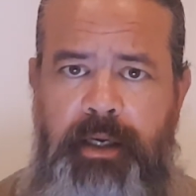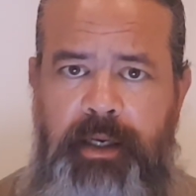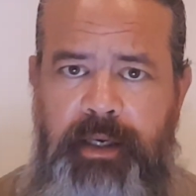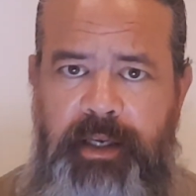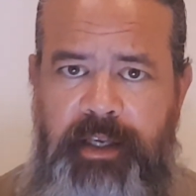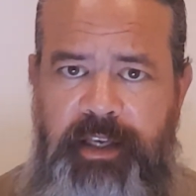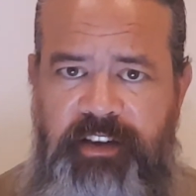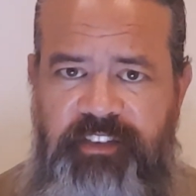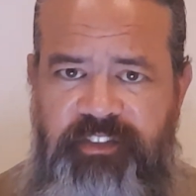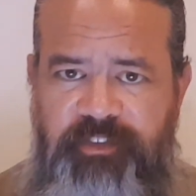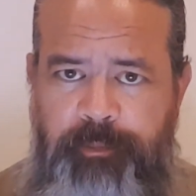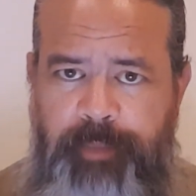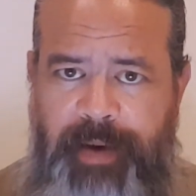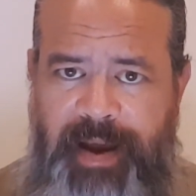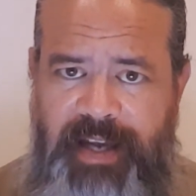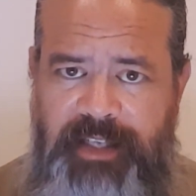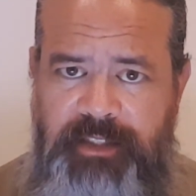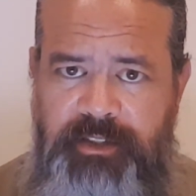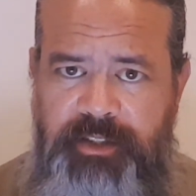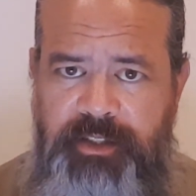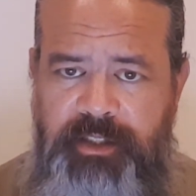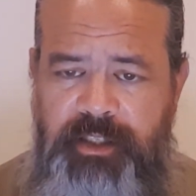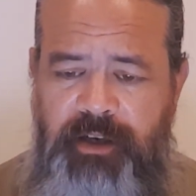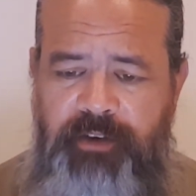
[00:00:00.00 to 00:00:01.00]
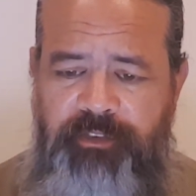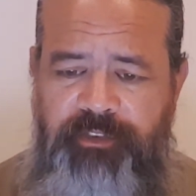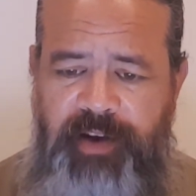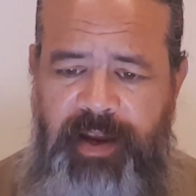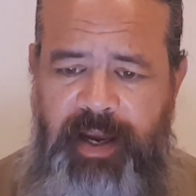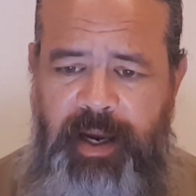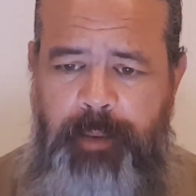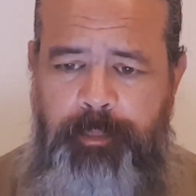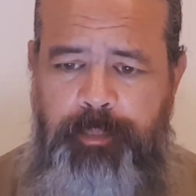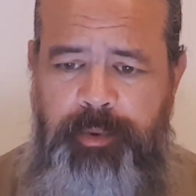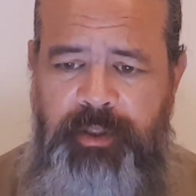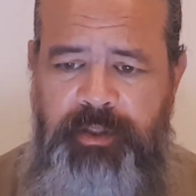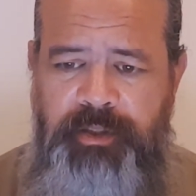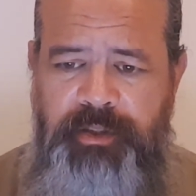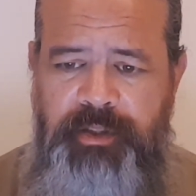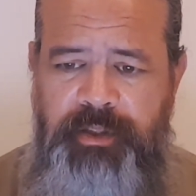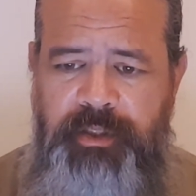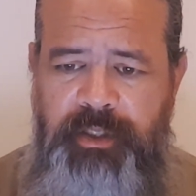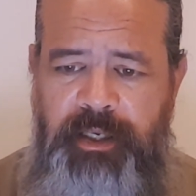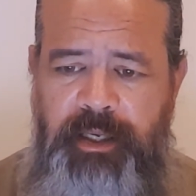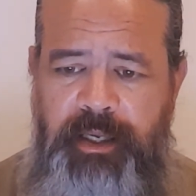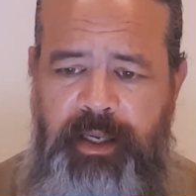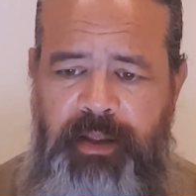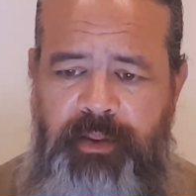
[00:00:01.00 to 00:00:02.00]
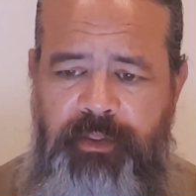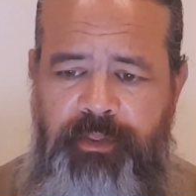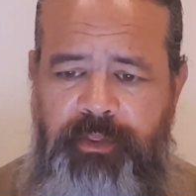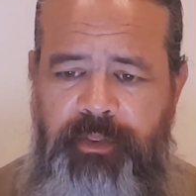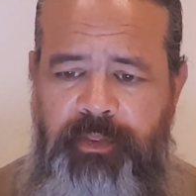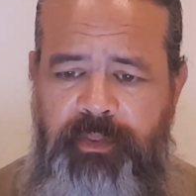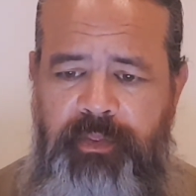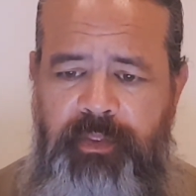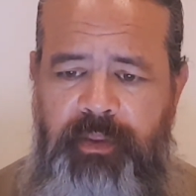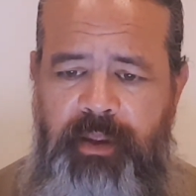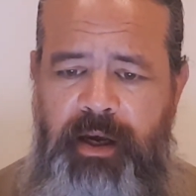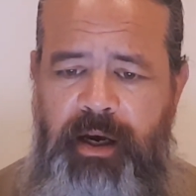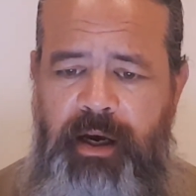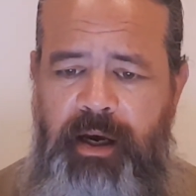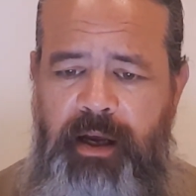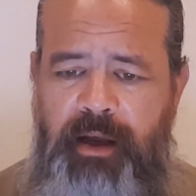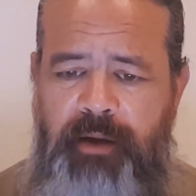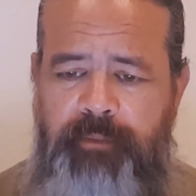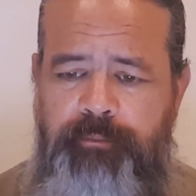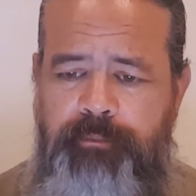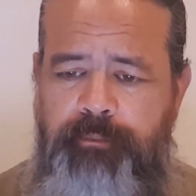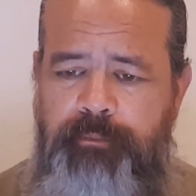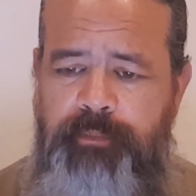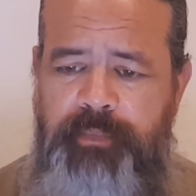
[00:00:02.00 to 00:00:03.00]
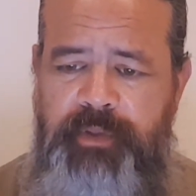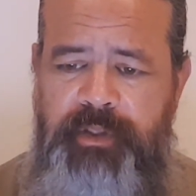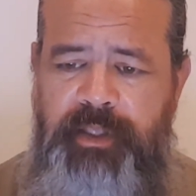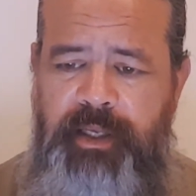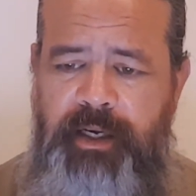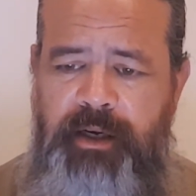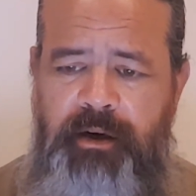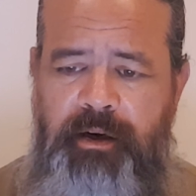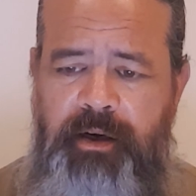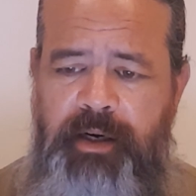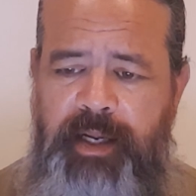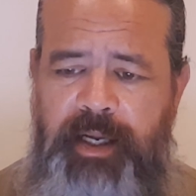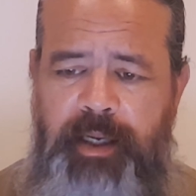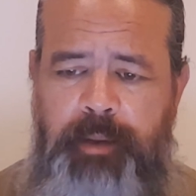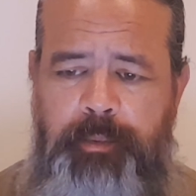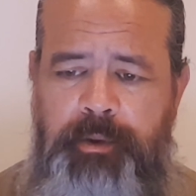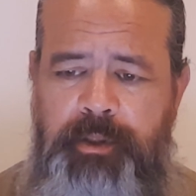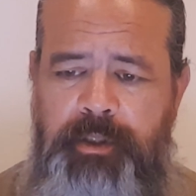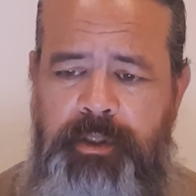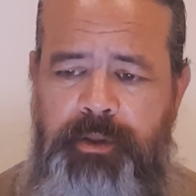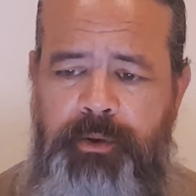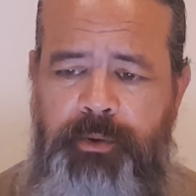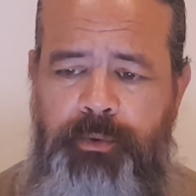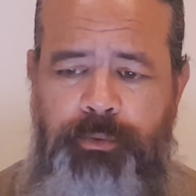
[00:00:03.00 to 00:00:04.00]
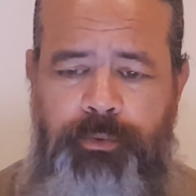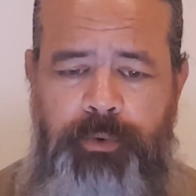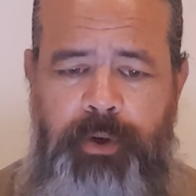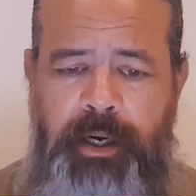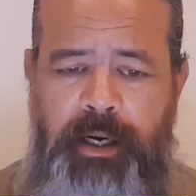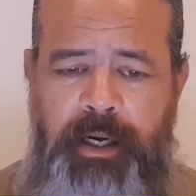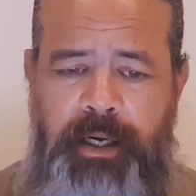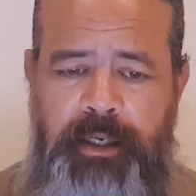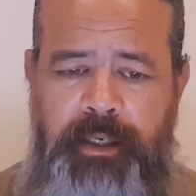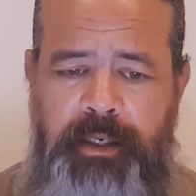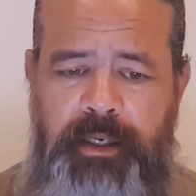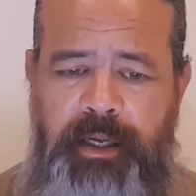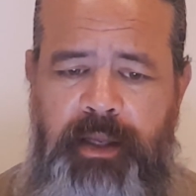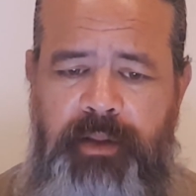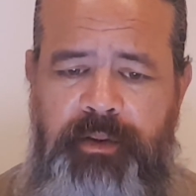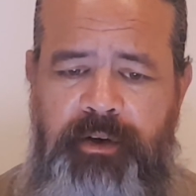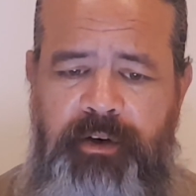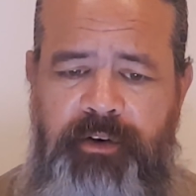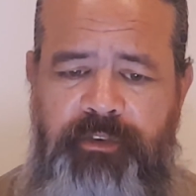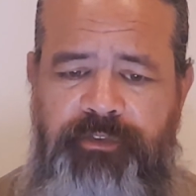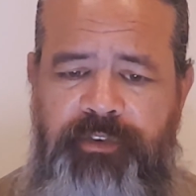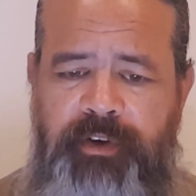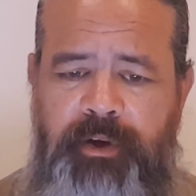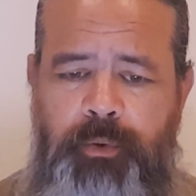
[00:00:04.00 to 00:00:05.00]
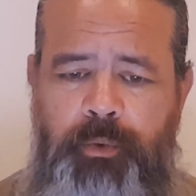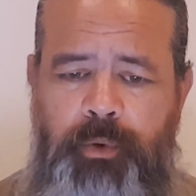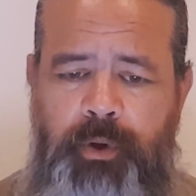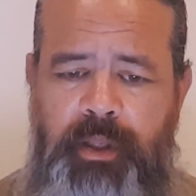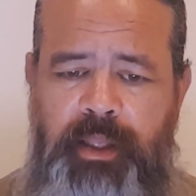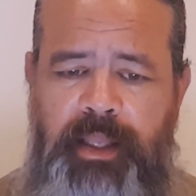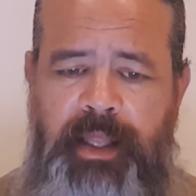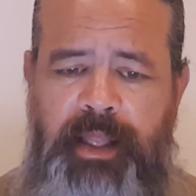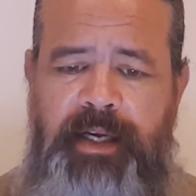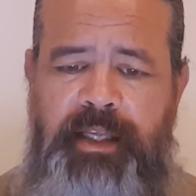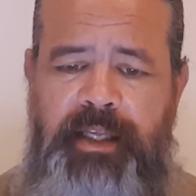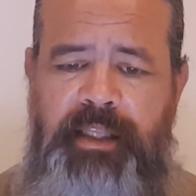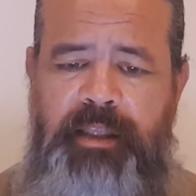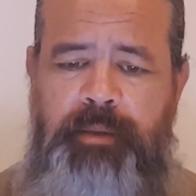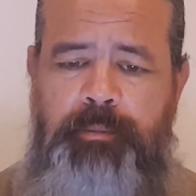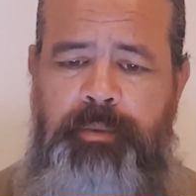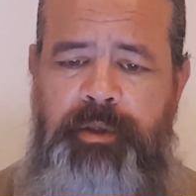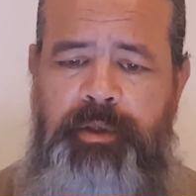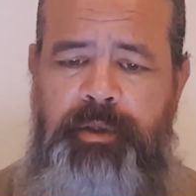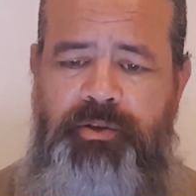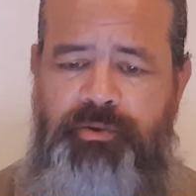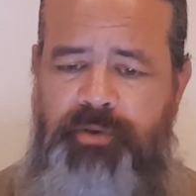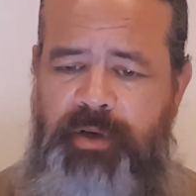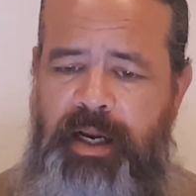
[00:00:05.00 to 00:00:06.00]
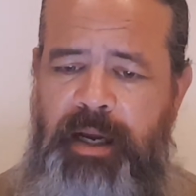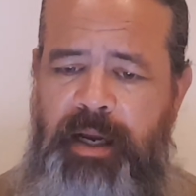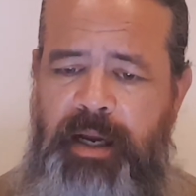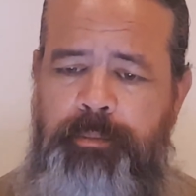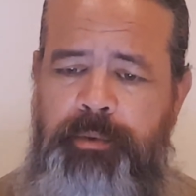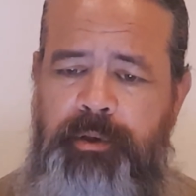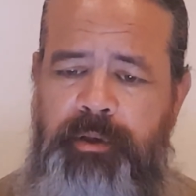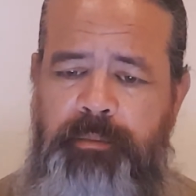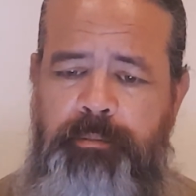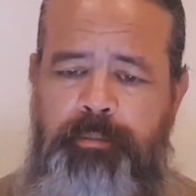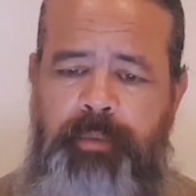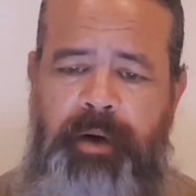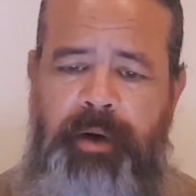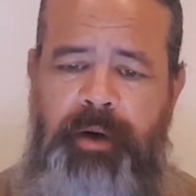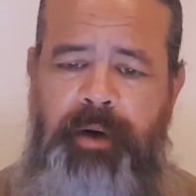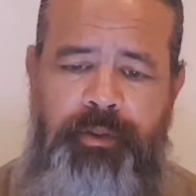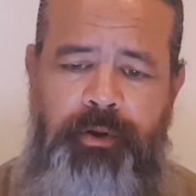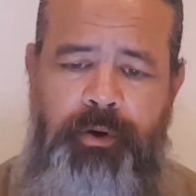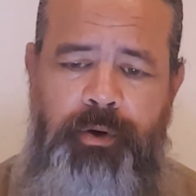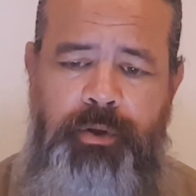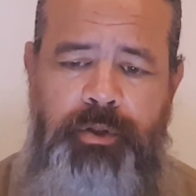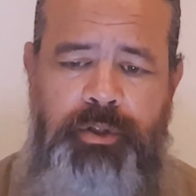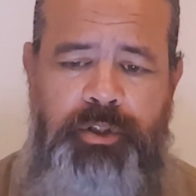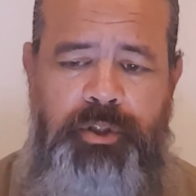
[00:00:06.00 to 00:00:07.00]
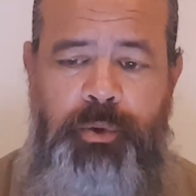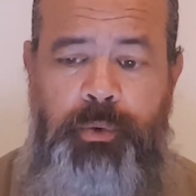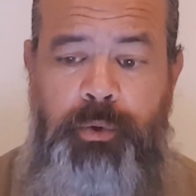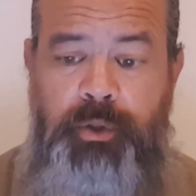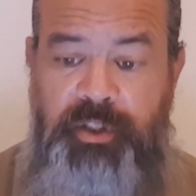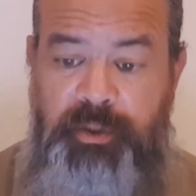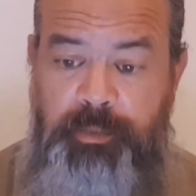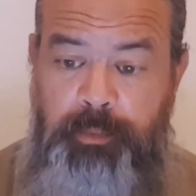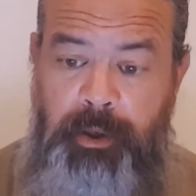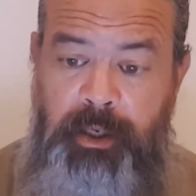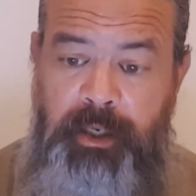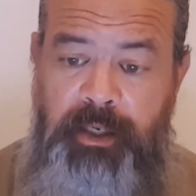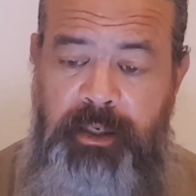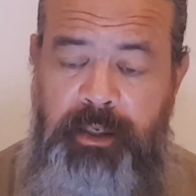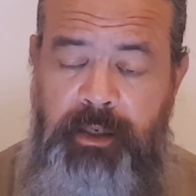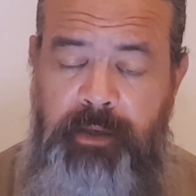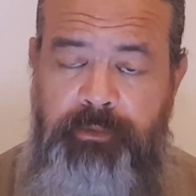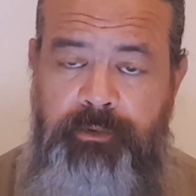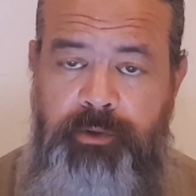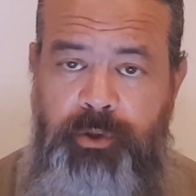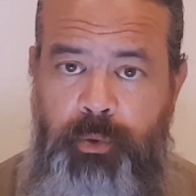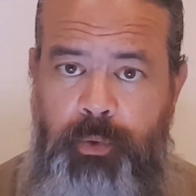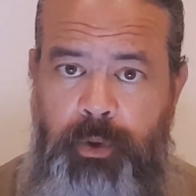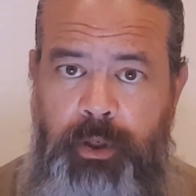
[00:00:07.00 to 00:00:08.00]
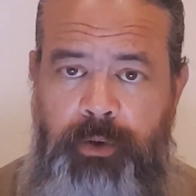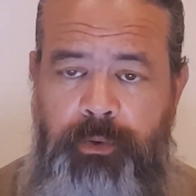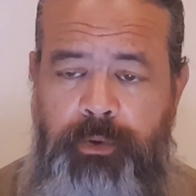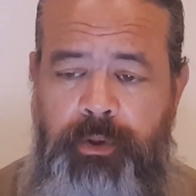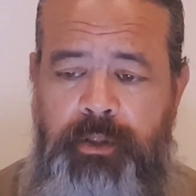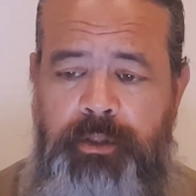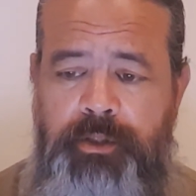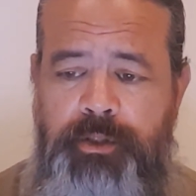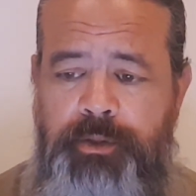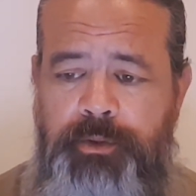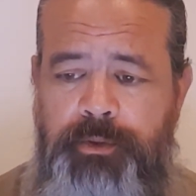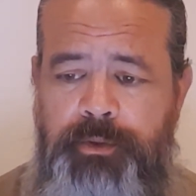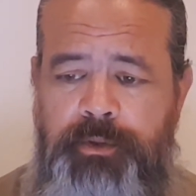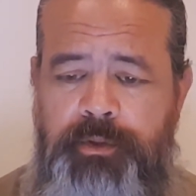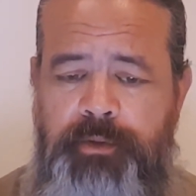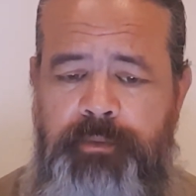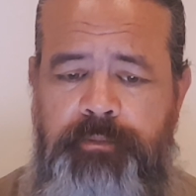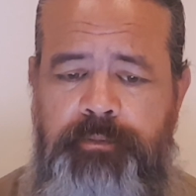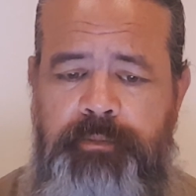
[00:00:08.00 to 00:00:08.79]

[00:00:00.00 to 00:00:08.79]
If bad stuff happens, they aren't able to run and their feet will likely be trampled by those who were smart enough to wear real shoes.